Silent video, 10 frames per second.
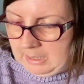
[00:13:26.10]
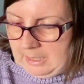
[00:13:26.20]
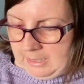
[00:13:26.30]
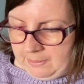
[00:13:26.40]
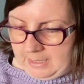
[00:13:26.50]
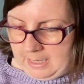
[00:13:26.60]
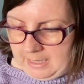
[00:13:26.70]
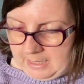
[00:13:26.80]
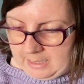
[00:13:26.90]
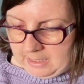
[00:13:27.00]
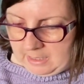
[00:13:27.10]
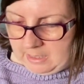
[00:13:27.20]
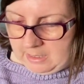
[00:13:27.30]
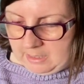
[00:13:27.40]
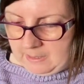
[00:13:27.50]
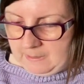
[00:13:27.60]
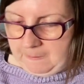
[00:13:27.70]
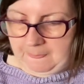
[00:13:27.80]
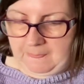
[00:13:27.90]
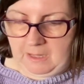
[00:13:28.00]
And then
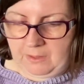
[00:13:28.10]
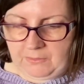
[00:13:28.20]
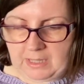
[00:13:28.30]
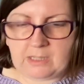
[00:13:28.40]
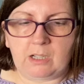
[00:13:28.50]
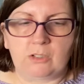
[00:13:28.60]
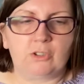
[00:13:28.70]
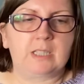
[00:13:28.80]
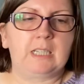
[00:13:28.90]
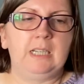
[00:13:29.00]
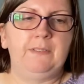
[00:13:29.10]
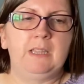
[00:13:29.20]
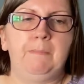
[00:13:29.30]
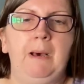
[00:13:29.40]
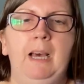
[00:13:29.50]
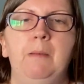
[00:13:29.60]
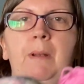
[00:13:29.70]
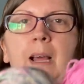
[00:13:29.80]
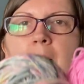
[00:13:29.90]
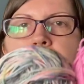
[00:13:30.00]
these are just kind of in the pipeline.